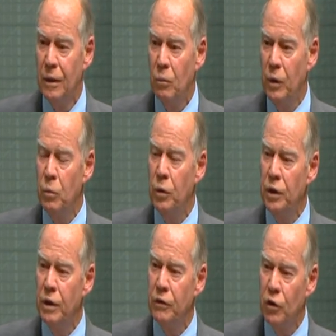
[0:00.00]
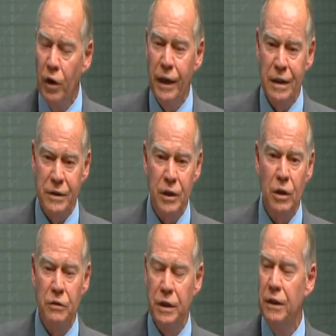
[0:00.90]
we wouldn't have got
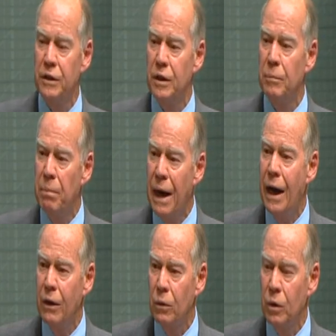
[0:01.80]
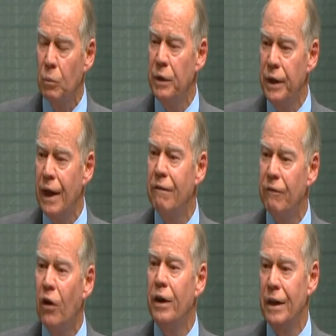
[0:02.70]
ourselves into the debacle that we now
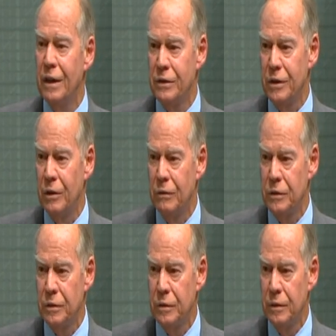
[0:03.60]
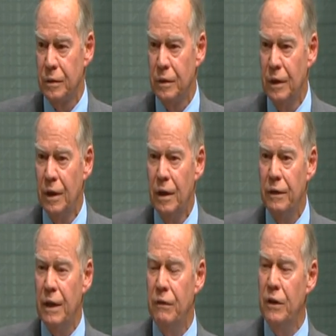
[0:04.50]
find ourselves.
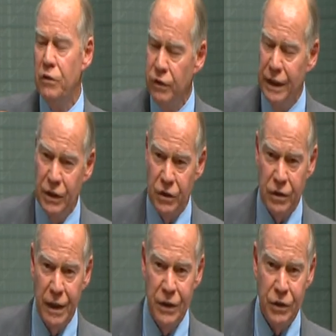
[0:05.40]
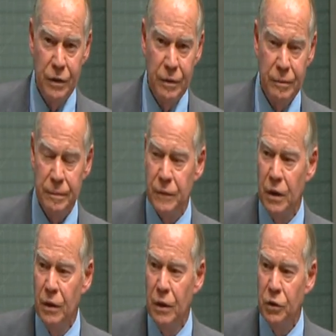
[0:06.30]
Then this legislation,
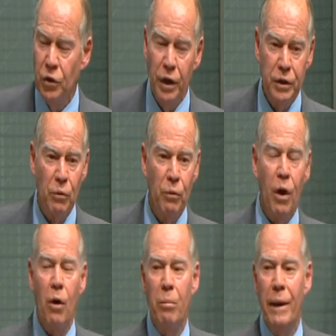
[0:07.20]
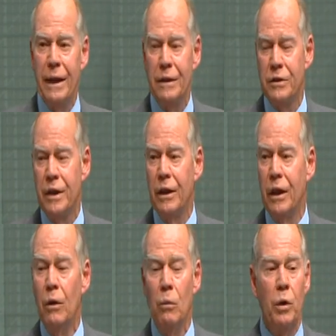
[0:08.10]
trying to roll back and saying,
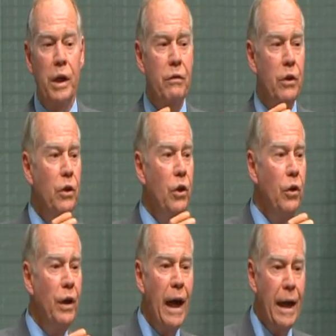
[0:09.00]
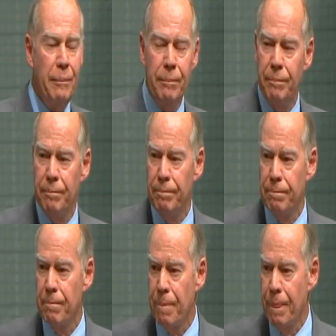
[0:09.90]
we'll give it a new name,
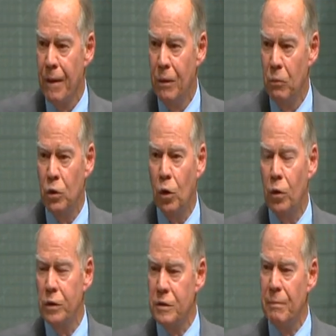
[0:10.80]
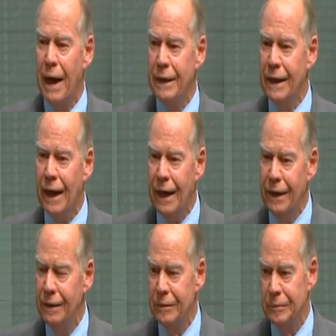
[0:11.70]
we'll call it a smart card,